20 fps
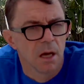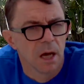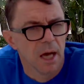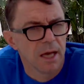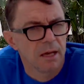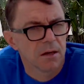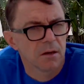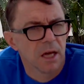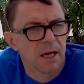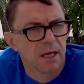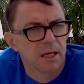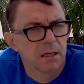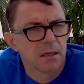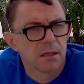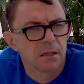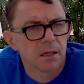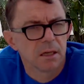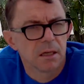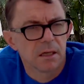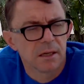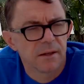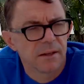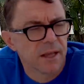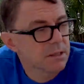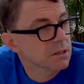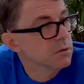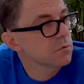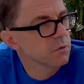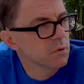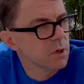and
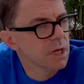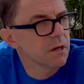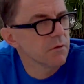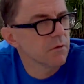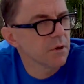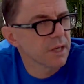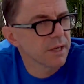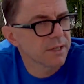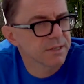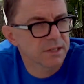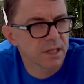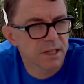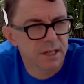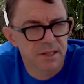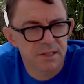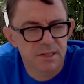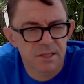that's really, really exciting